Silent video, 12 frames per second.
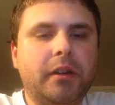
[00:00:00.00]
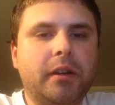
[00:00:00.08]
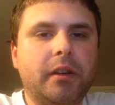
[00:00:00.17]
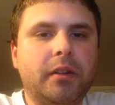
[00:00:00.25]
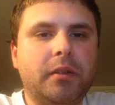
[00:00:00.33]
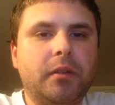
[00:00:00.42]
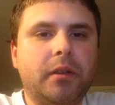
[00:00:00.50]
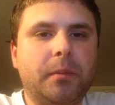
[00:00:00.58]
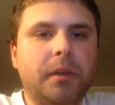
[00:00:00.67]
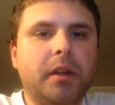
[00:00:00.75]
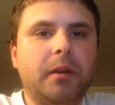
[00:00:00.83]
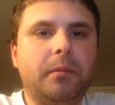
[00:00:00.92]
going to sort of
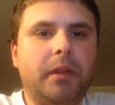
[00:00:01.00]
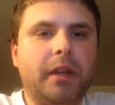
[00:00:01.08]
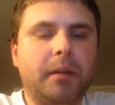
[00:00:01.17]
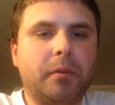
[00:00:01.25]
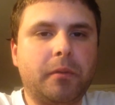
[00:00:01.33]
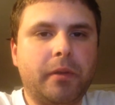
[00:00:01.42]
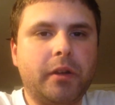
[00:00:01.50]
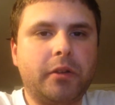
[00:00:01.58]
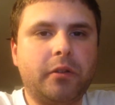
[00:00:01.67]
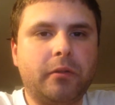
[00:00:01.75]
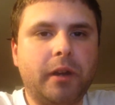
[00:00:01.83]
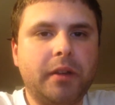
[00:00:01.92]
become like
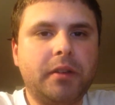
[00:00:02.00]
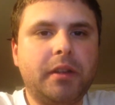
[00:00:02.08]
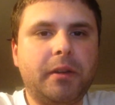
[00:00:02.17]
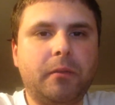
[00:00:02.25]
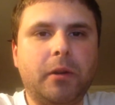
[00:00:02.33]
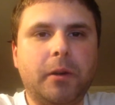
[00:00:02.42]
professional wrestling,